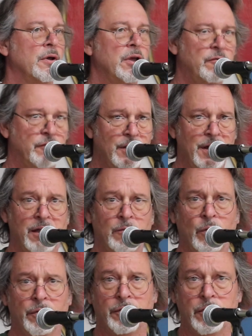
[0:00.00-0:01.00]
If you
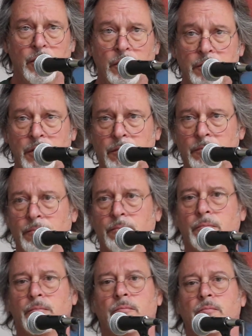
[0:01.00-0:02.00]
ain't with the union,
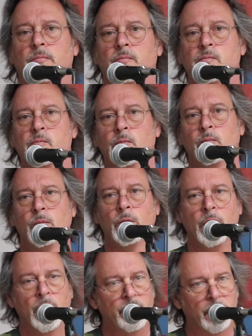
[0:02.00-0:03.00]

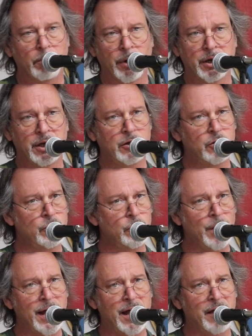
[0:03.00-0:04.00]
then buddy,
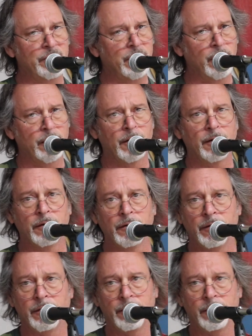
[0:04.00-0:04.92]
you haven't learned.